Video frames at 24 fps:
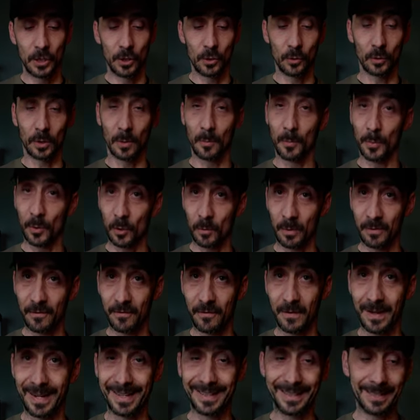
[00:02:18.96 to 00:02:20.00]
you can probably
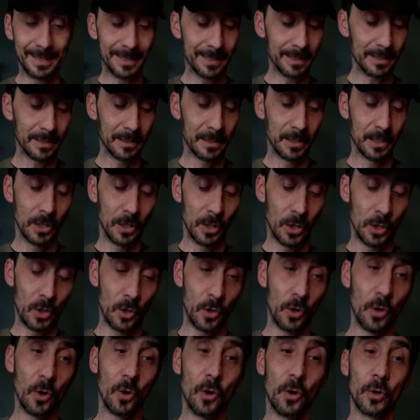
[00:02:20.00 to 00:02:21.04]
find it,
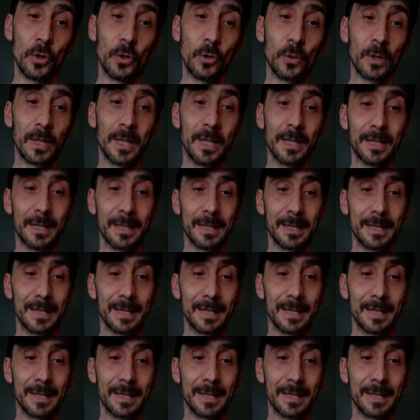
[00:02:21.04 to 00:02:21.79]
or you can